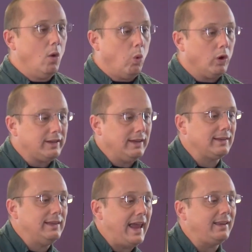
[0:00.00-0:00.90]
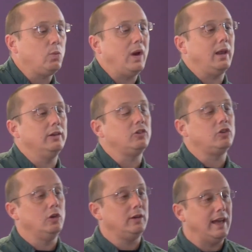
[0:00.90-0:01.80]
what is less well
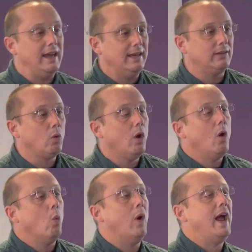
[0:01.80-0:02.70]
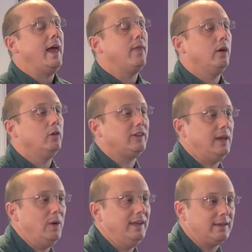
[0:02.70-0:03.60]
understood is where those
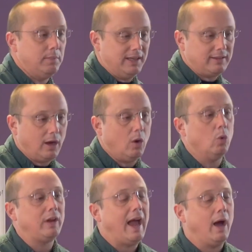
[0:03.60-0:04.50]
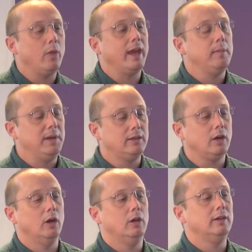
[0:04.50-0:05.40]
seaweeds can be sold, how they can be
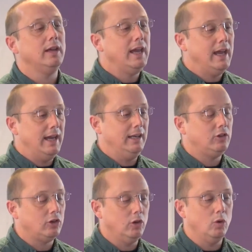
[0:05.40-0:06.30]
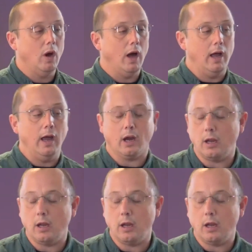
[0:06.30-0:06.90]
turned into a